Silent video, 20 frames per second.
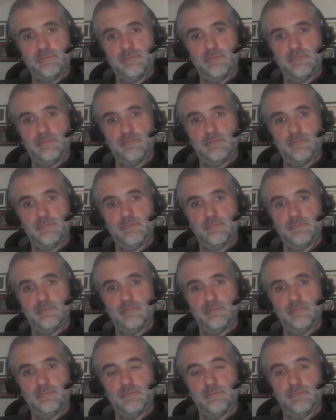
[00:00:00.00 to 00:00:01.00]

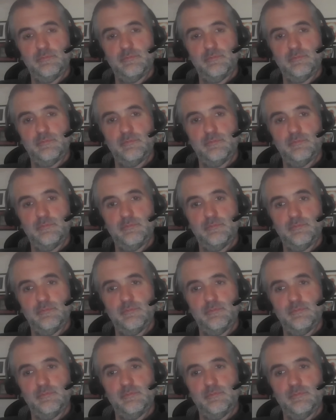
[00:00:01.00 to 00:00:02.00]

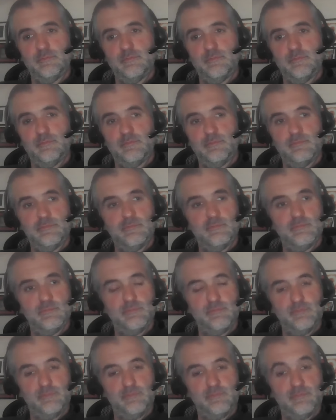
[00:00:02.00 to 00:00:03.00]

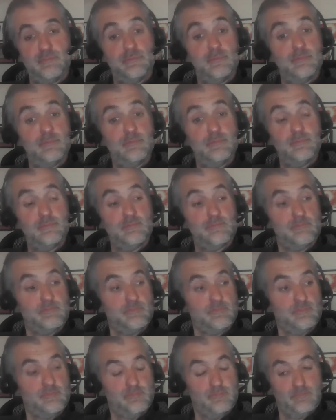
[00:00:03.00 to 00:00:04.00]

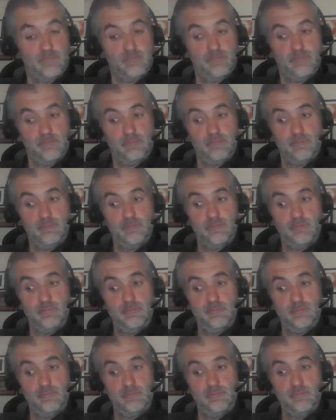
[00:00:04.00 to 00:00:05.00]

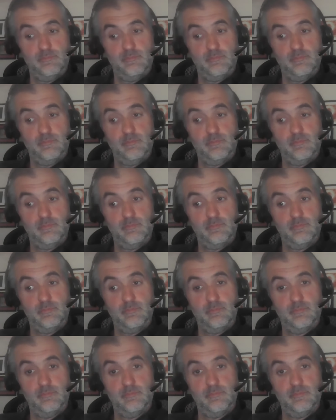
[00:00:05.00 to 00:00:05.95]
This person isn't speaking.